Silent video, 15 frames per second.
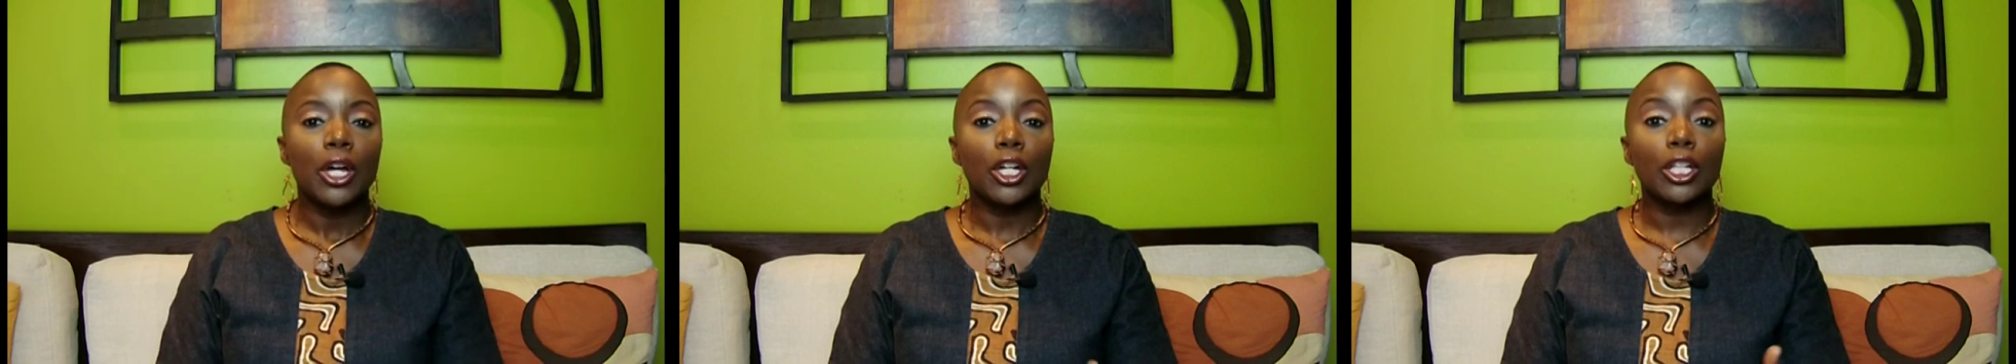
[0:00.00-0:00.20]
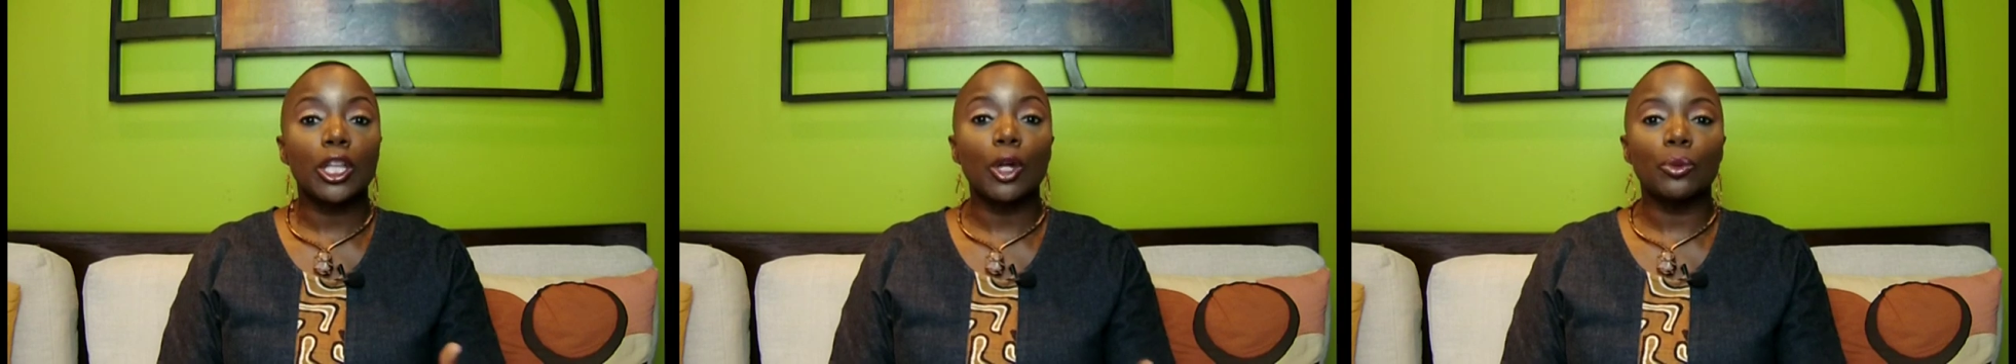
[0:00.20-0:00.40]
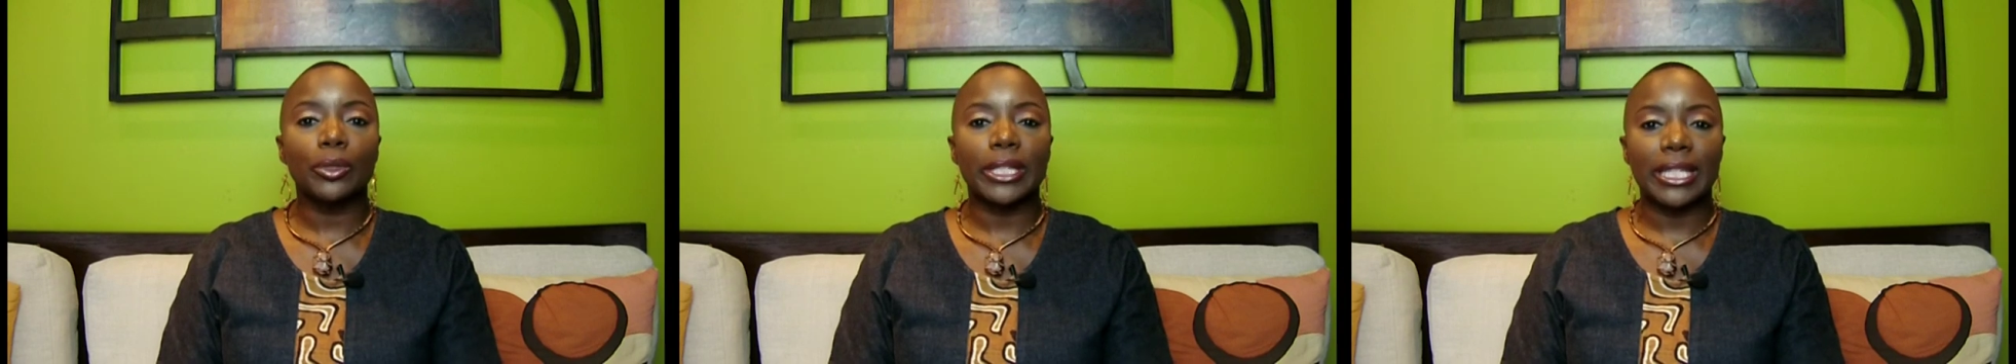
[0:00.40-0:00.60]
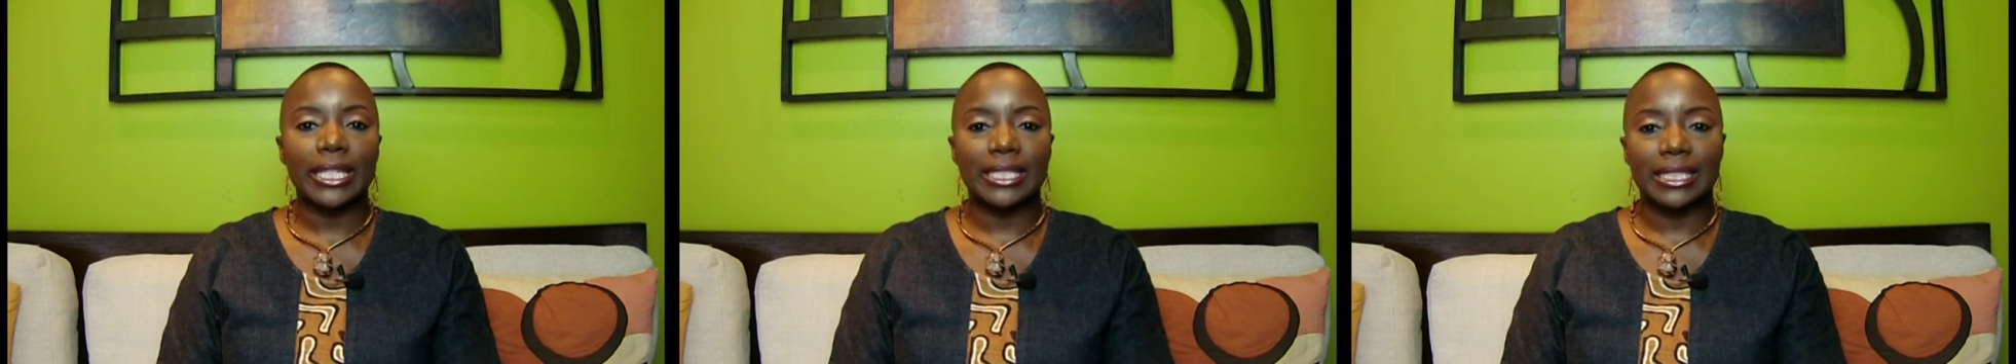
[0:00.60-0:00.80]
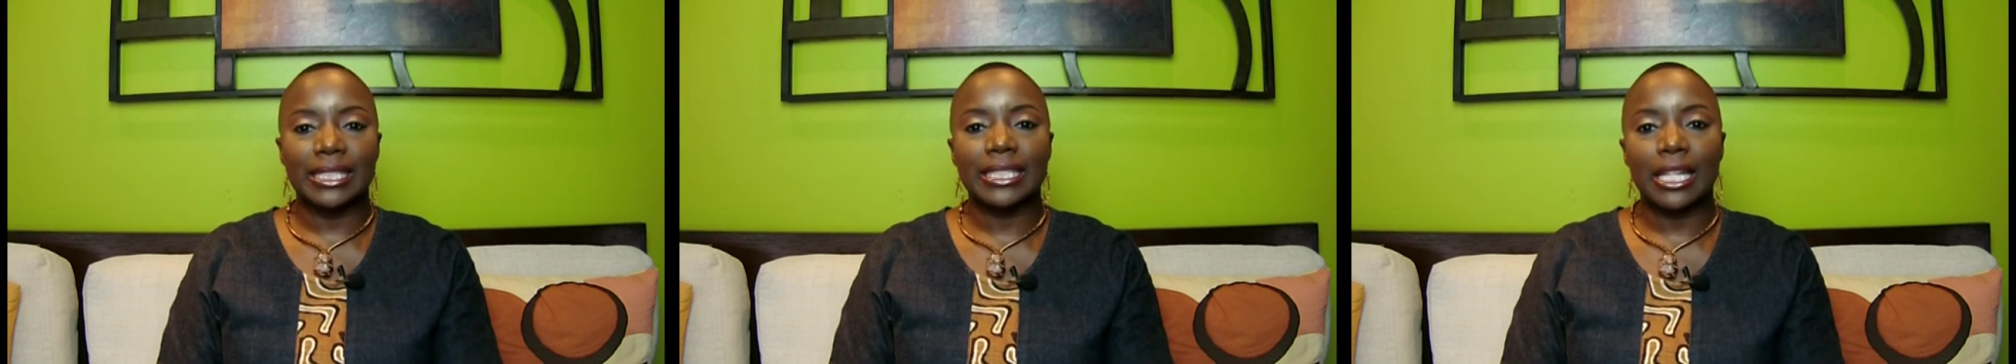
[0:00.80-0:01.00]
cloak
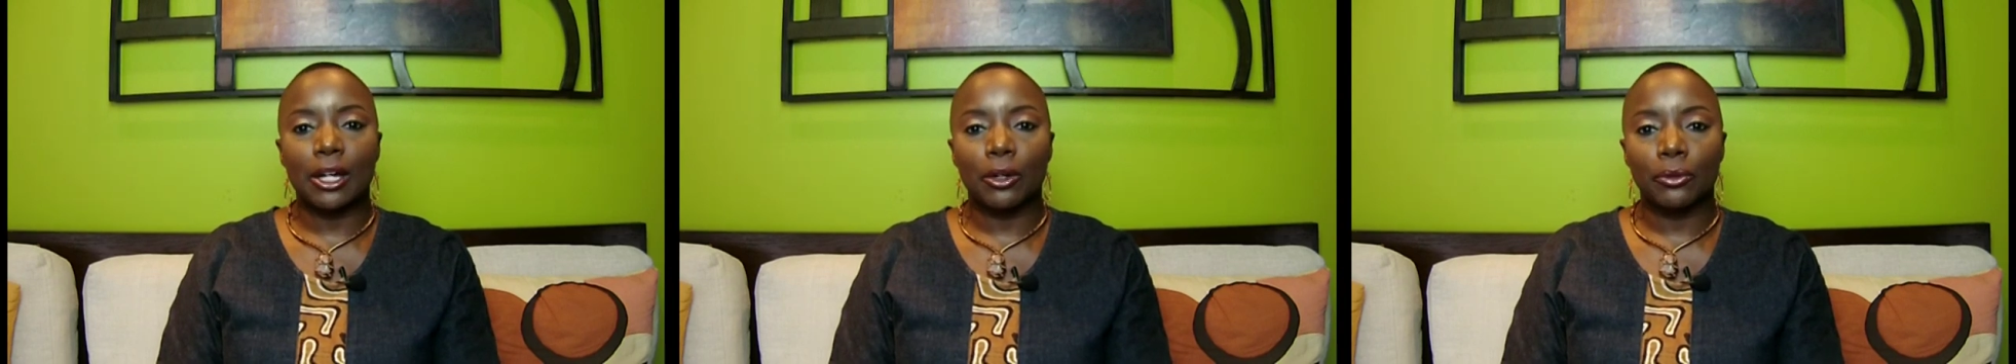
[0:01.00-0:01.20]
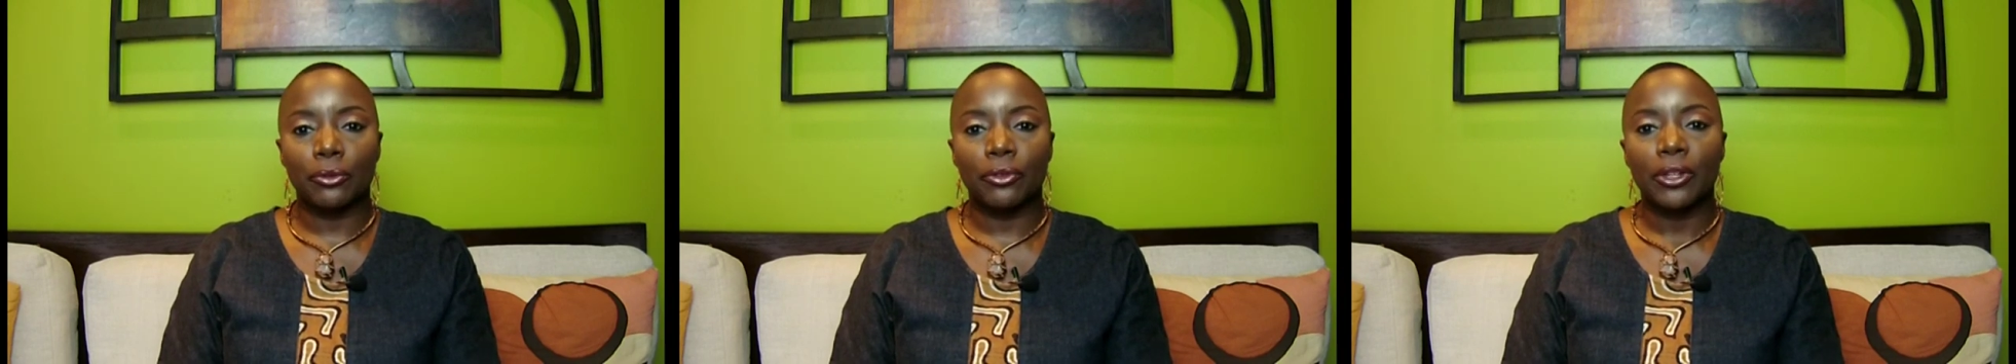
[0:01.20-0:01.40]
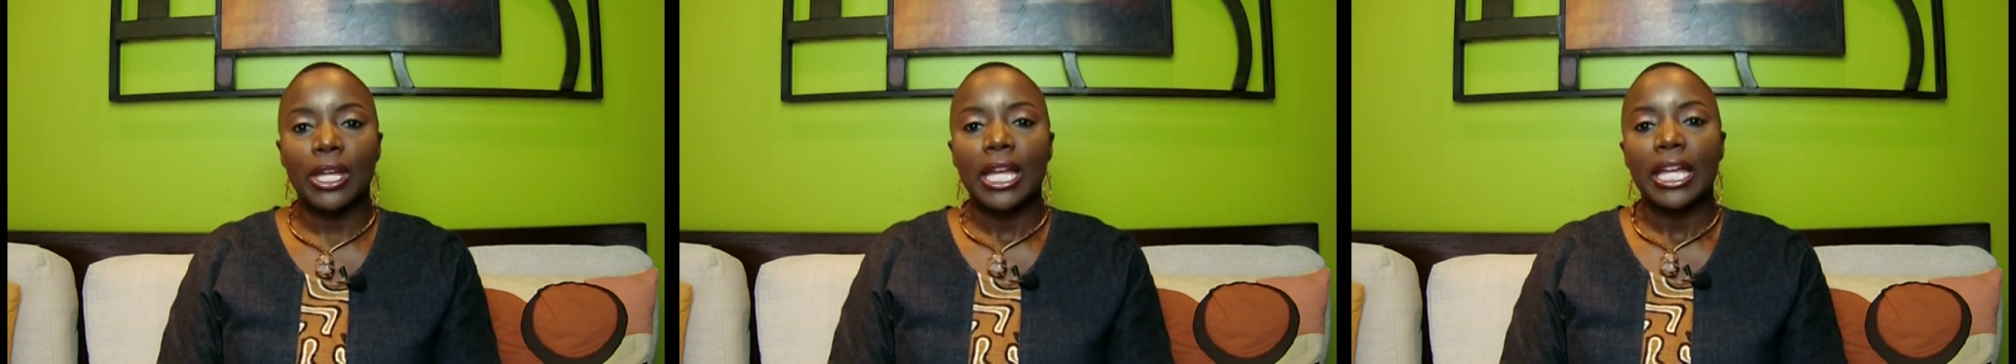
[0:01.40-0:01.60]
itself